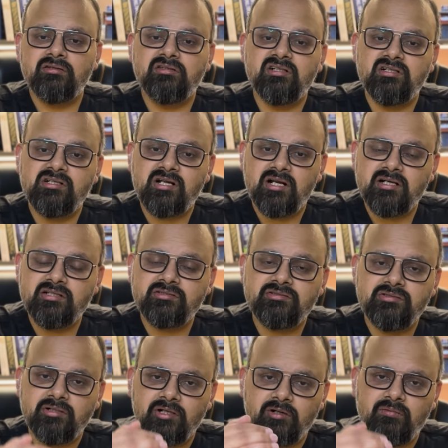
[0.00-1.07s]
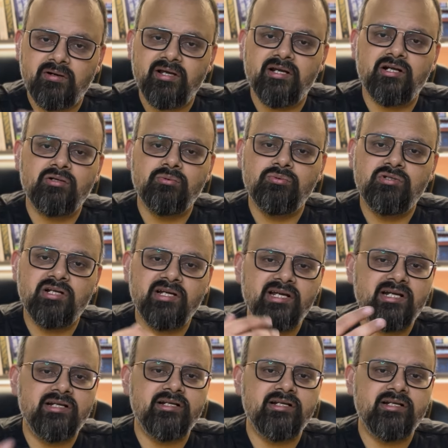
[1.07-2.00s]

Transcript: The drugs required to treat